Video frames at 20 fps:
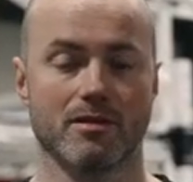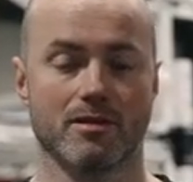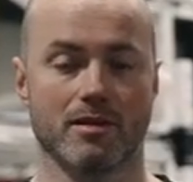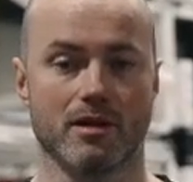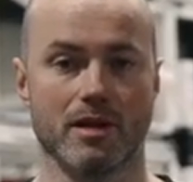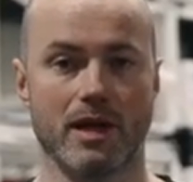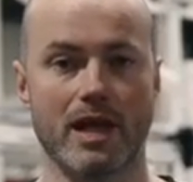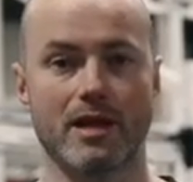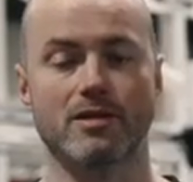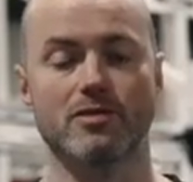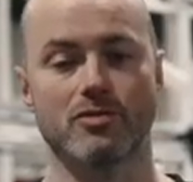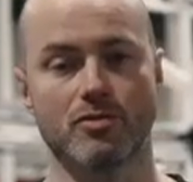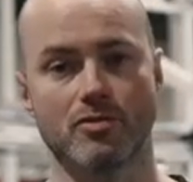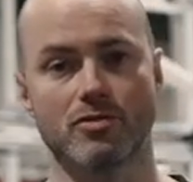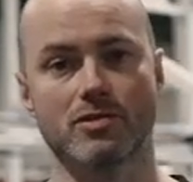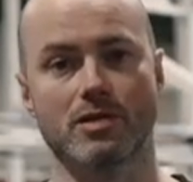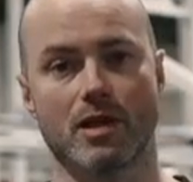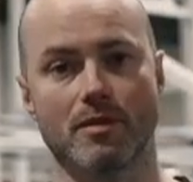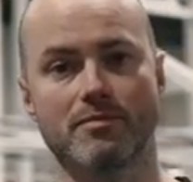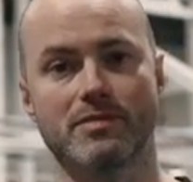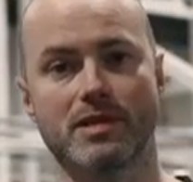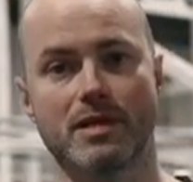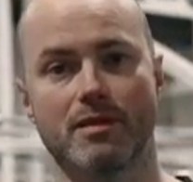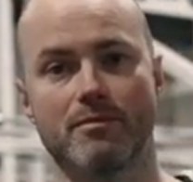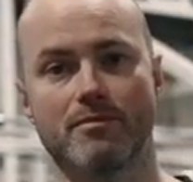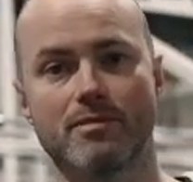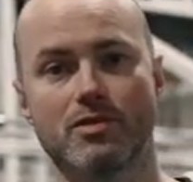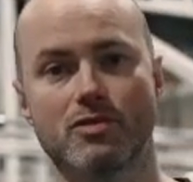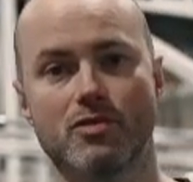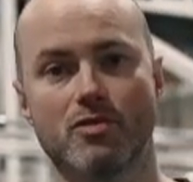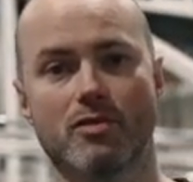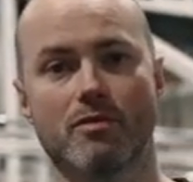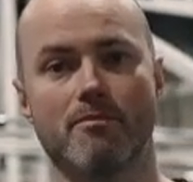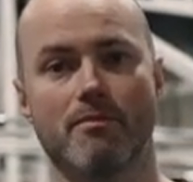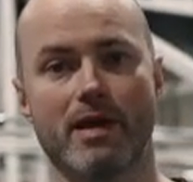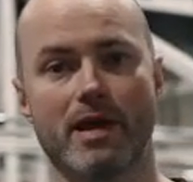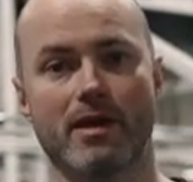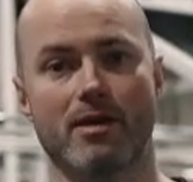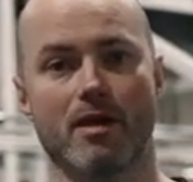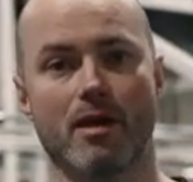The next 2 sub-teams you can
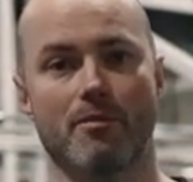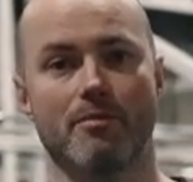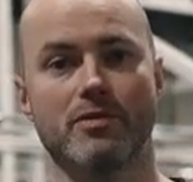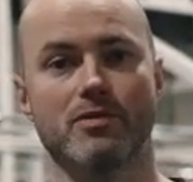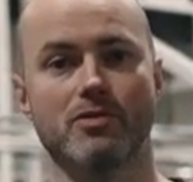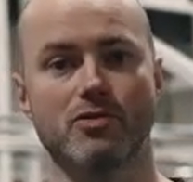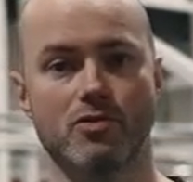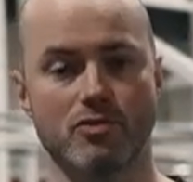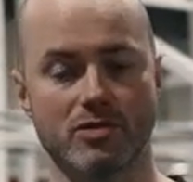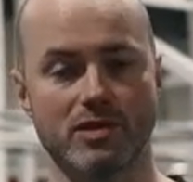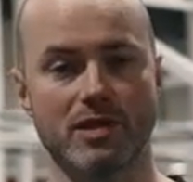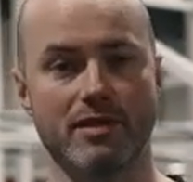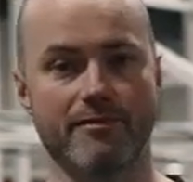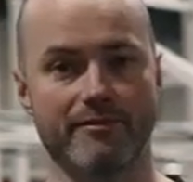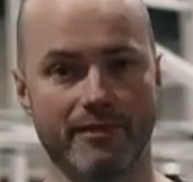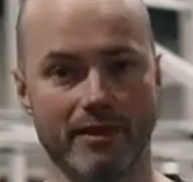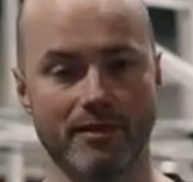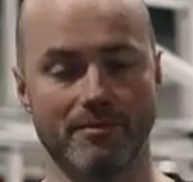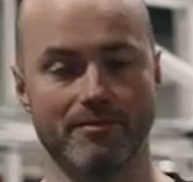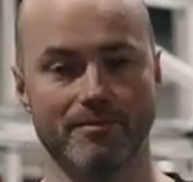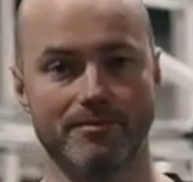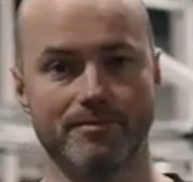make up as you see fit.